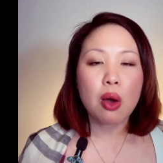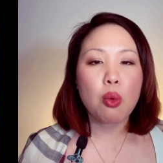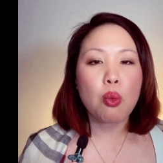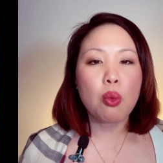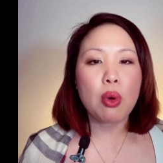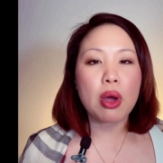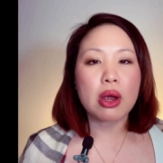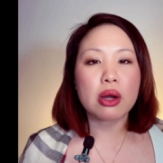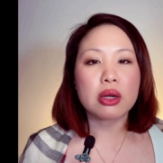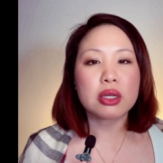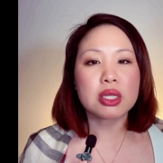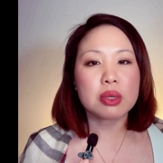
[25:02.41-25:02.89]

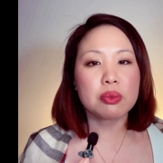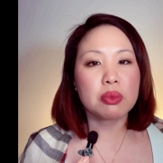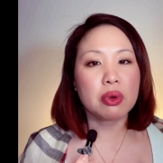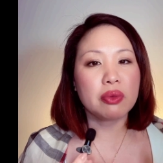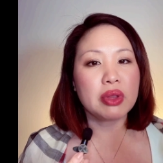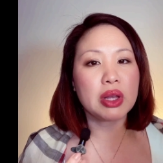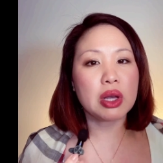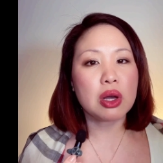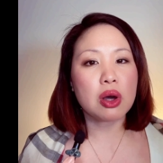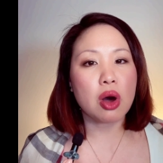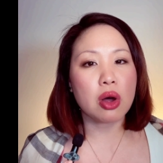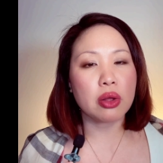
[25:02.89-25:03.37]
where some
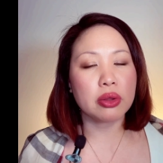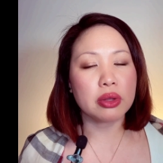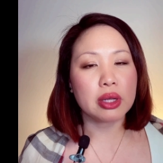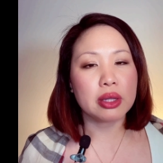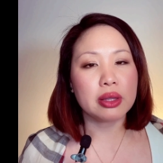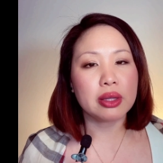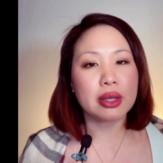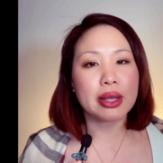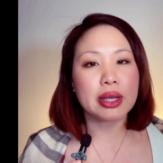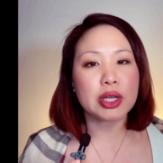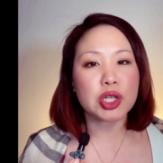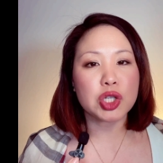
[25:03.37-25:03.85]
of the
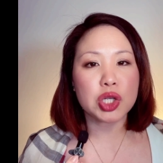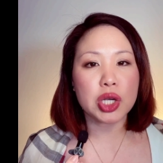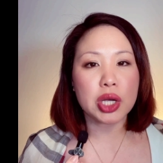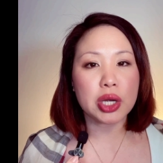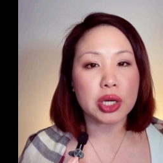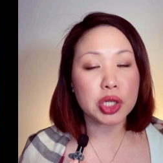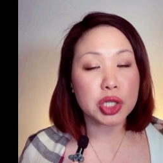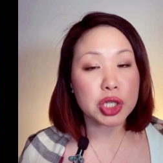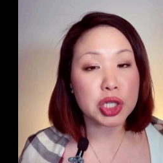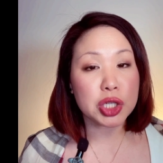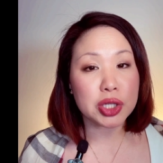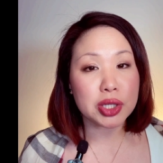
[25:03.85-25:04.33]
content that I
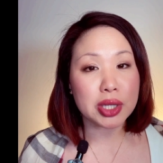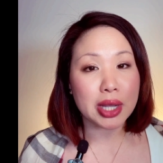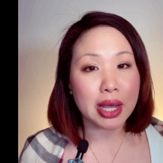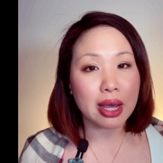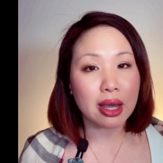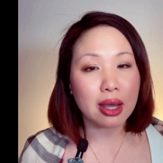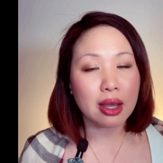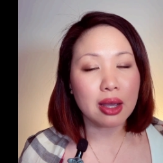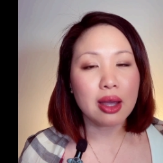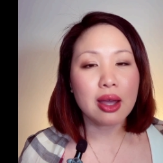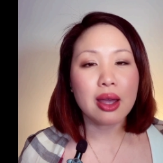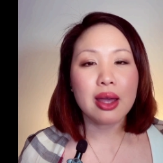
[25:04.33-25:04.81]
shared
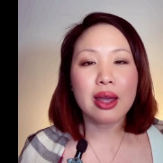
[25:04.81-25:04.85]
today